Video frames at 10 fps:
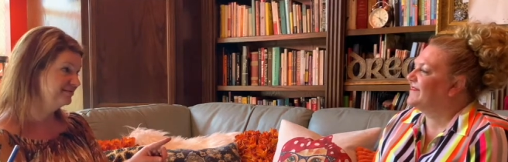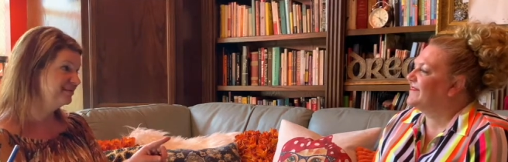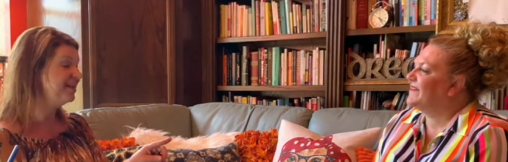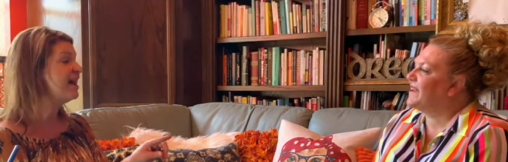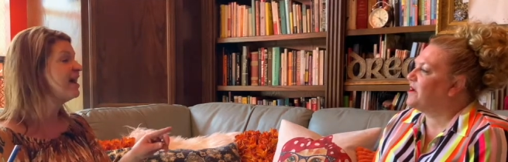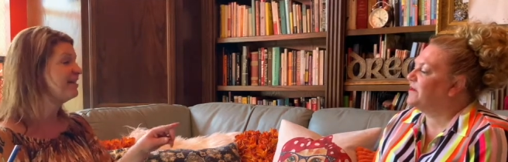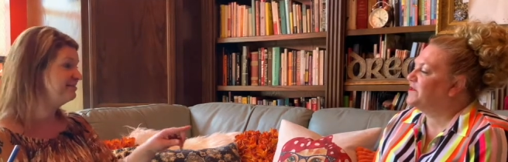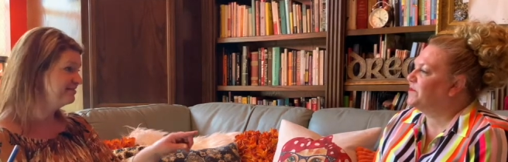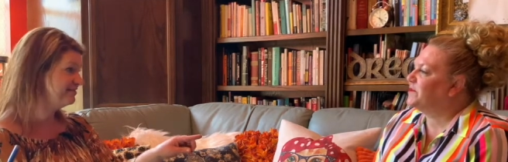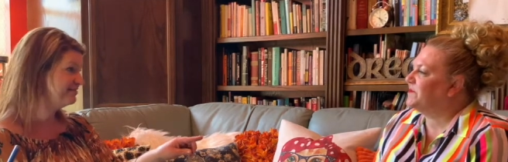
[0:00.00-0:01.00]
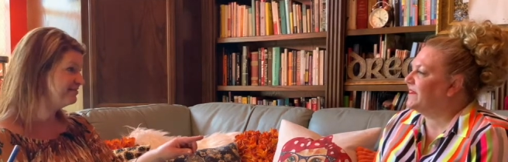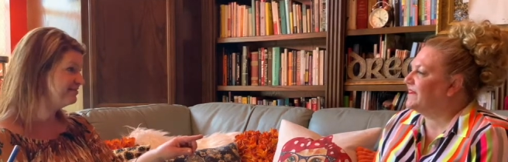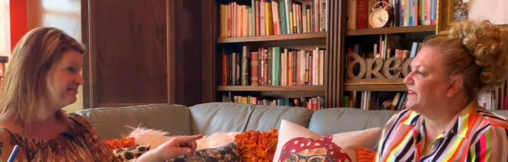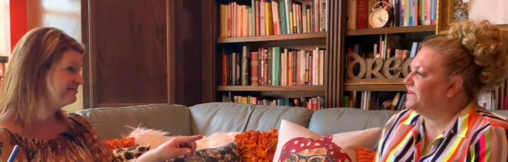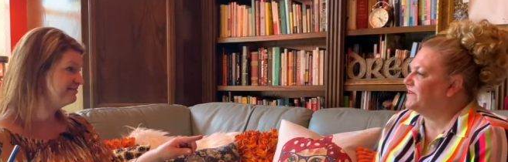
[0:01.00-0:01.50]
Speaker 1: That almost puts me in
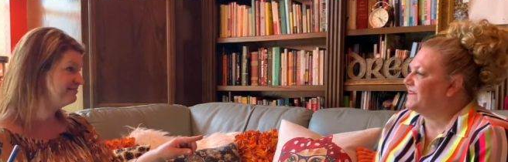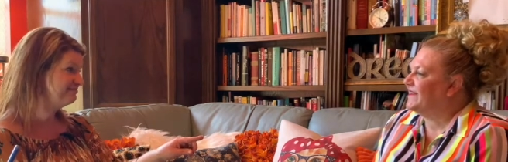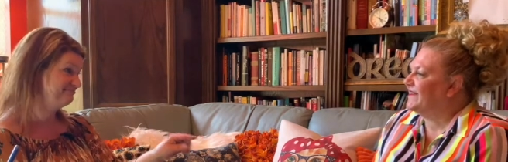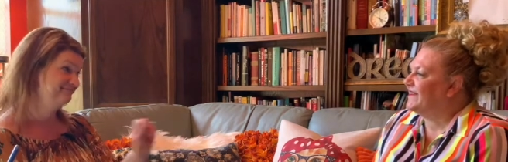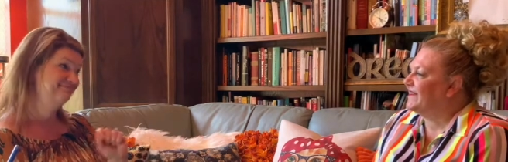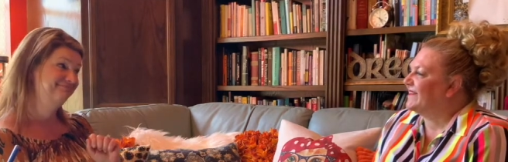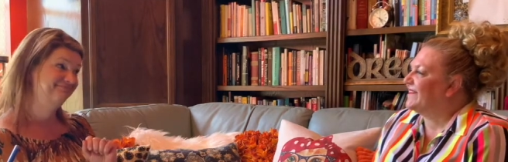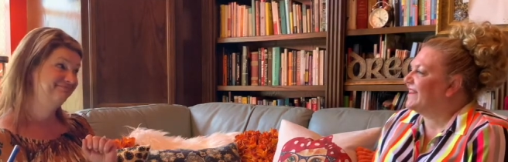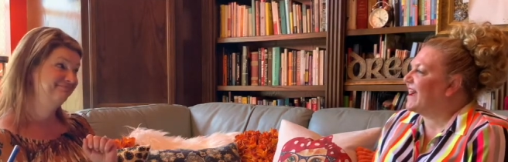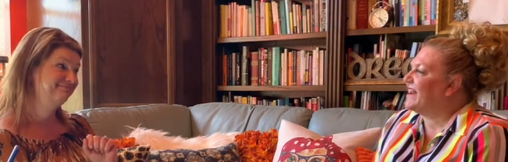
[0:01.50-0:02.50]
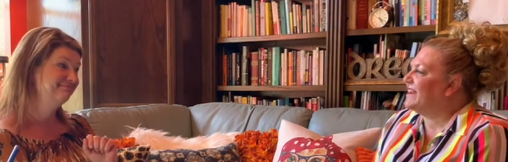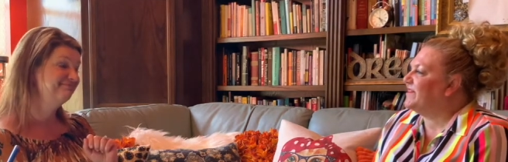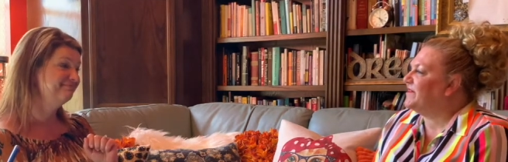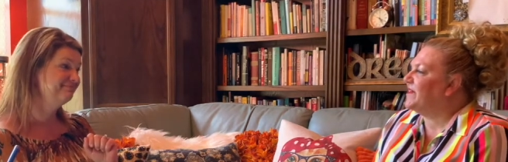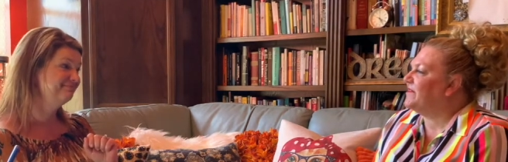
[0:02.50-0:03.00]
tears. I didn't
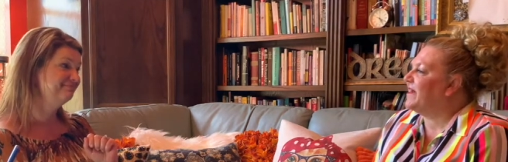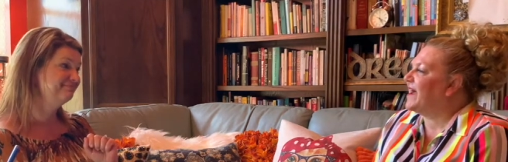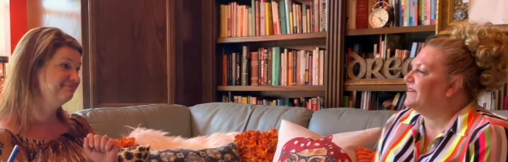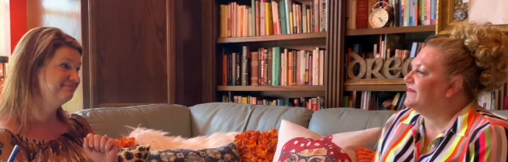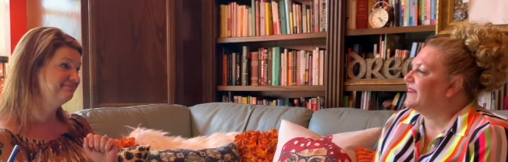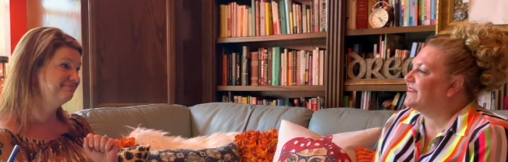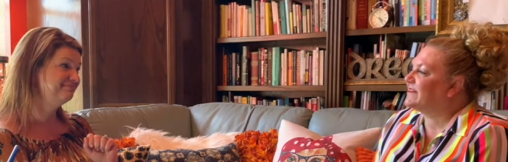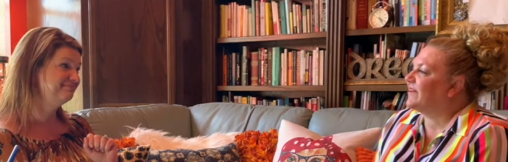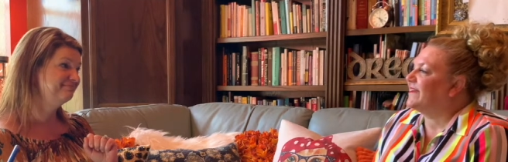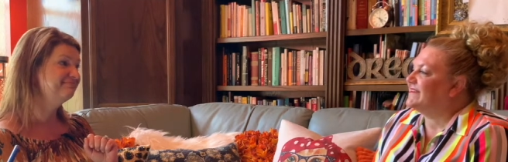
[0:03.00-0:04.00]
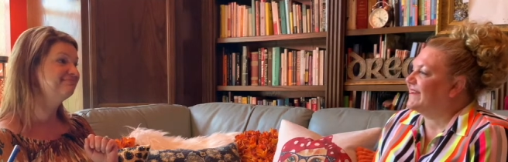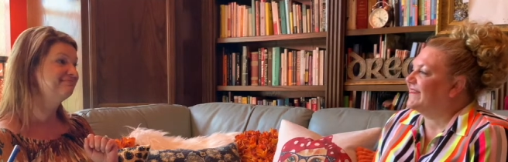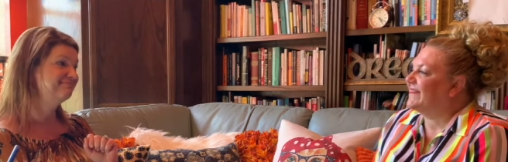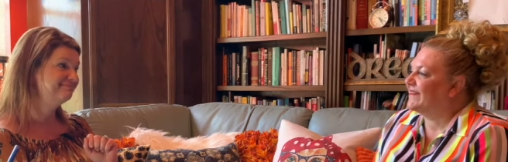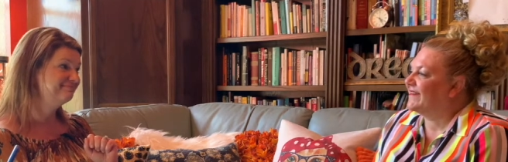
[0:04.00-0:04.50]
even know that. That's crazy.
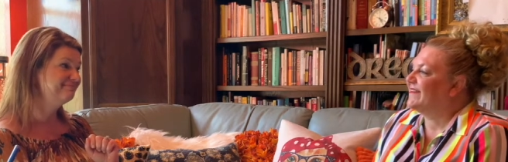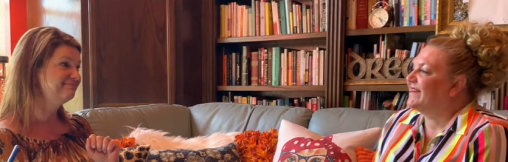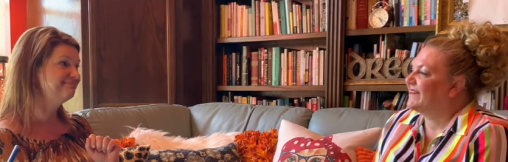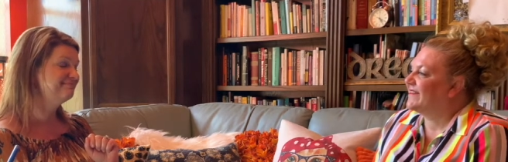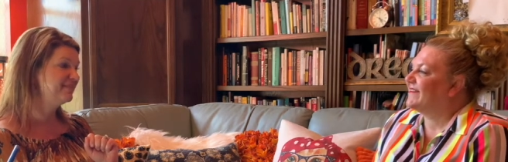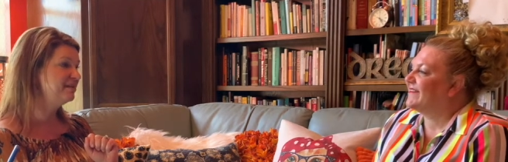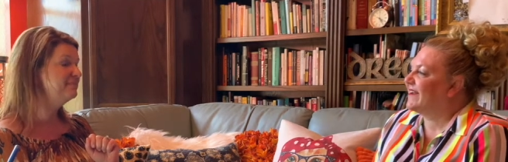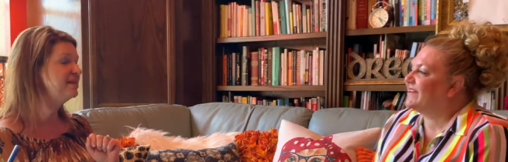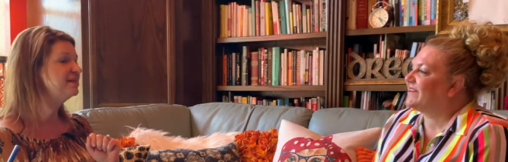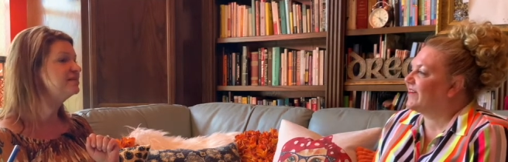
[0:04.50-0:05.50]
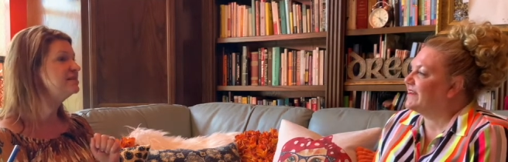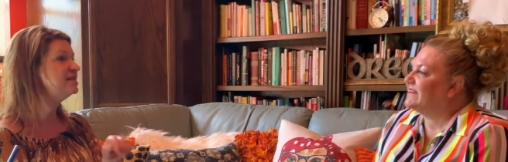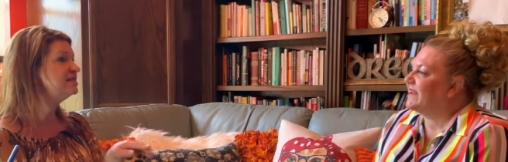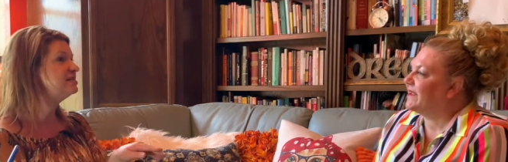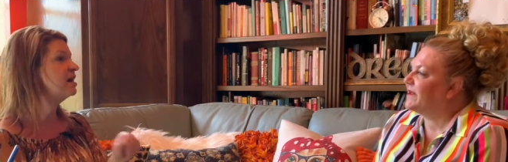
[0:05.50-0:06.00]
Speaker 2: That's because
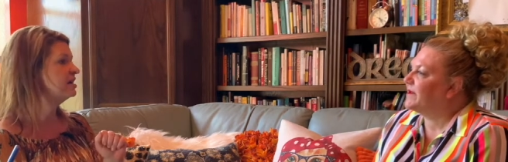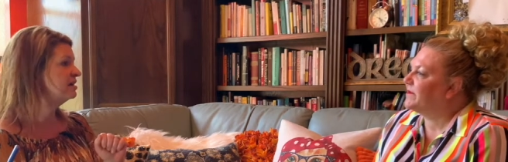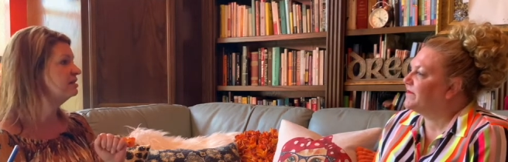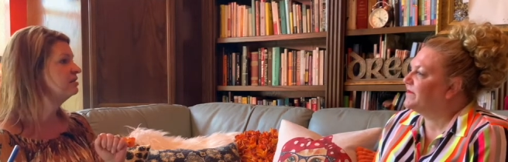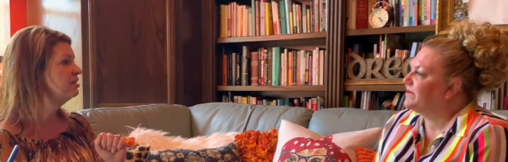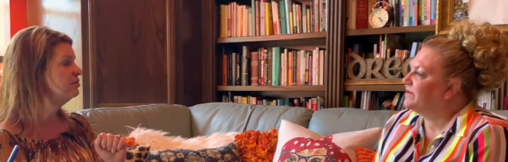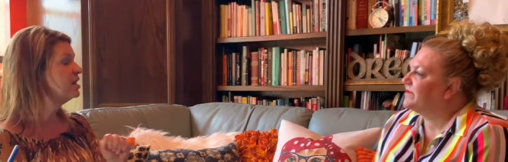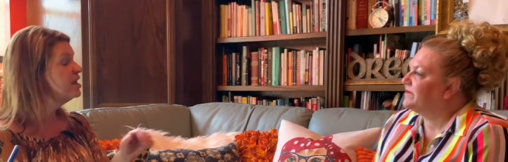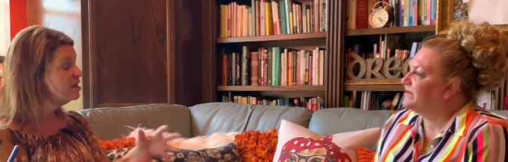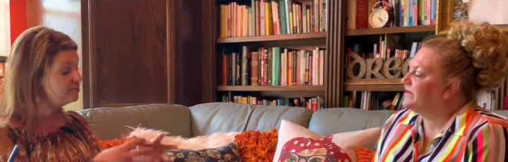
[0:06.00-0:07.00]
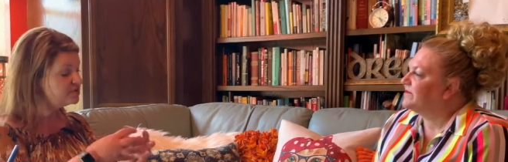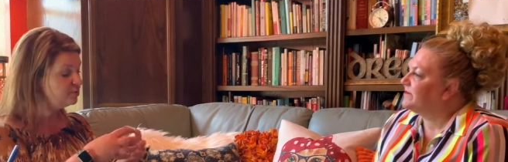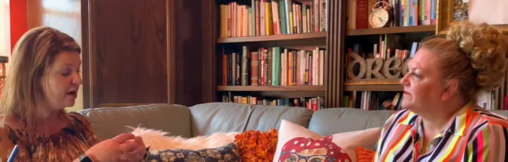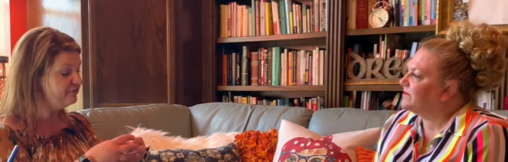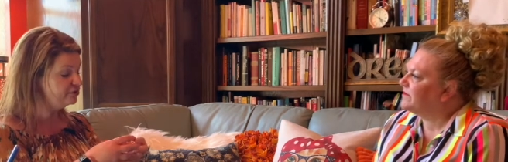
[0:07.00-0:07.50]
crazy. he's not in it alone. Him and his
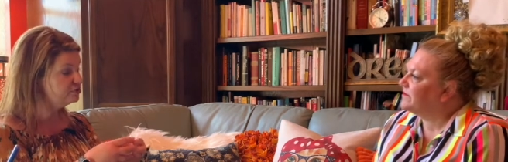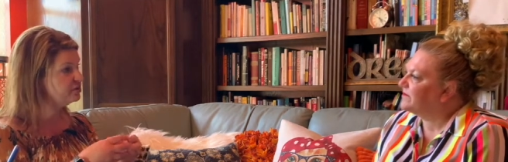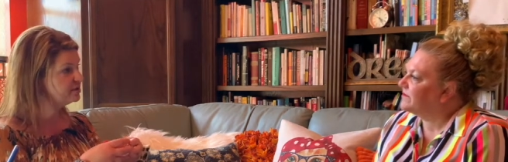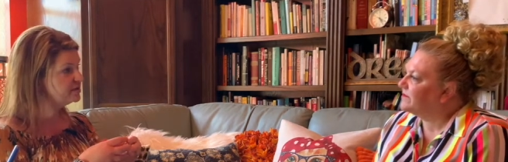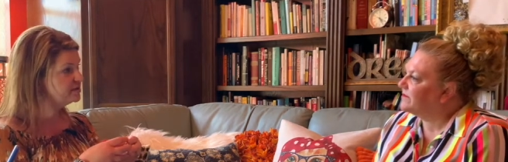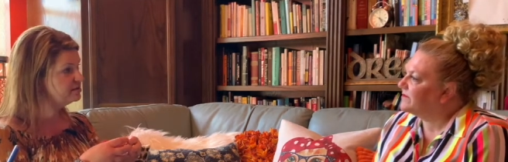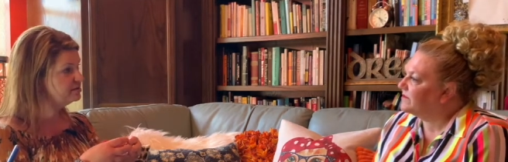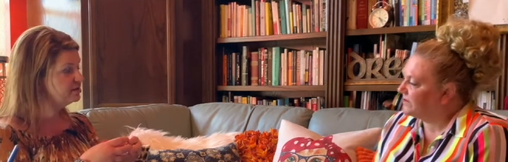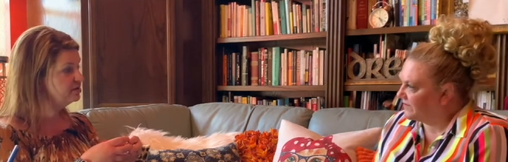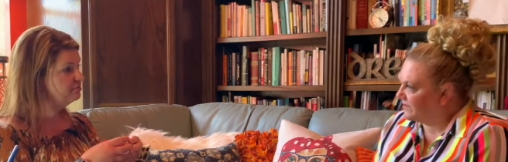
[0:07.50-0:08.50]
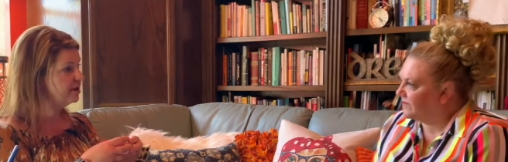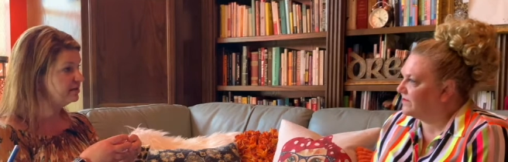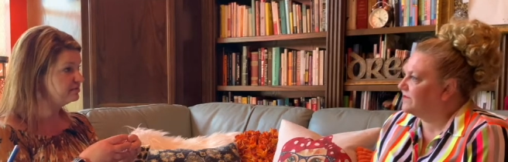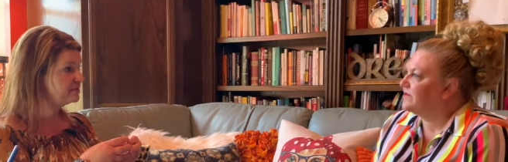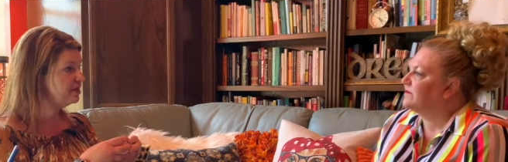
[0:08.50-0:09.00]
wife are doing this by
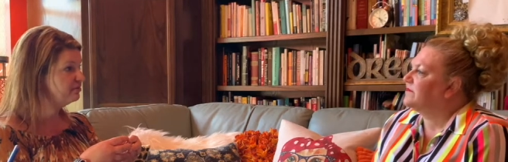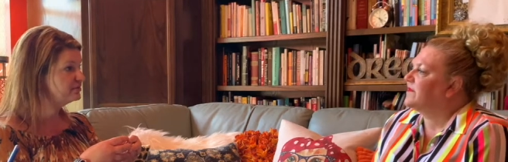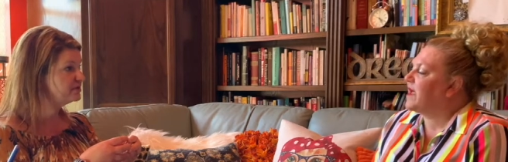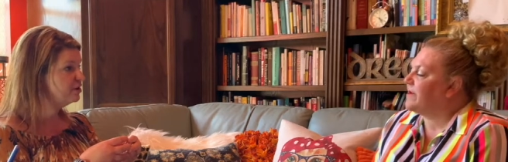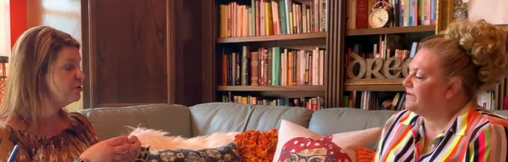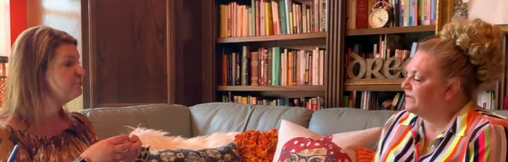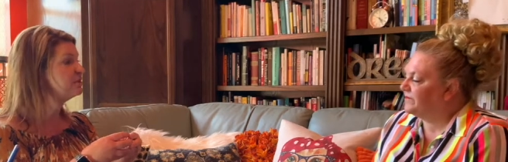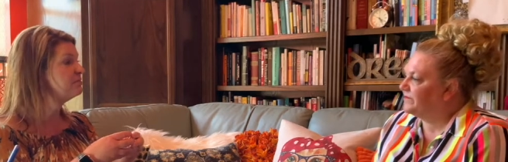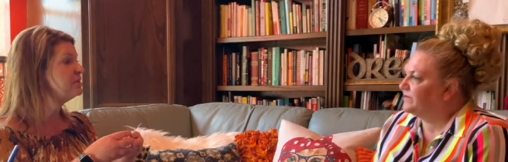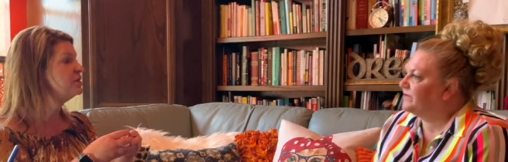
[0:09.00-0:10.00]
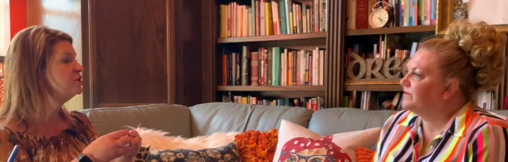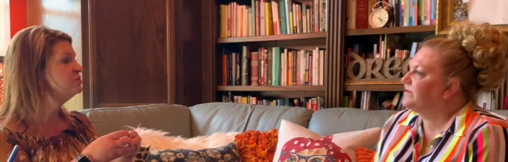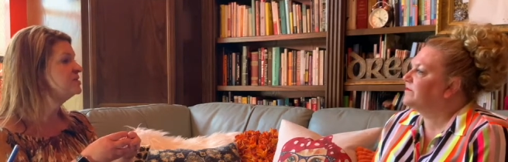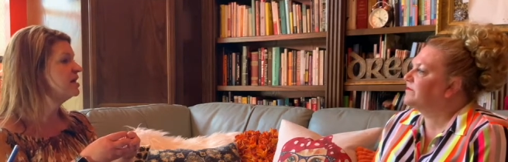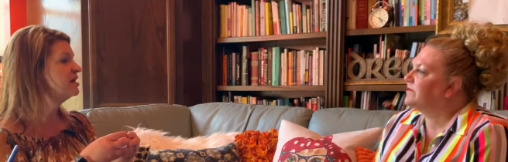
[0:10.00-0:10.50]
themselves. Yeah. But the minute
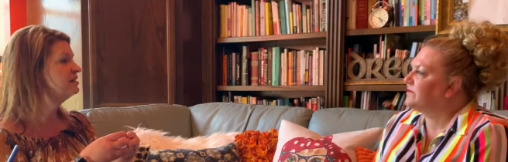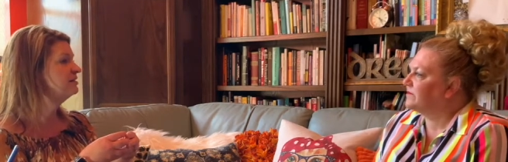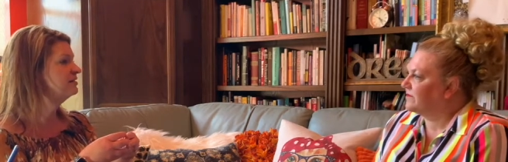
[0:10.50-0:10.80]
you said,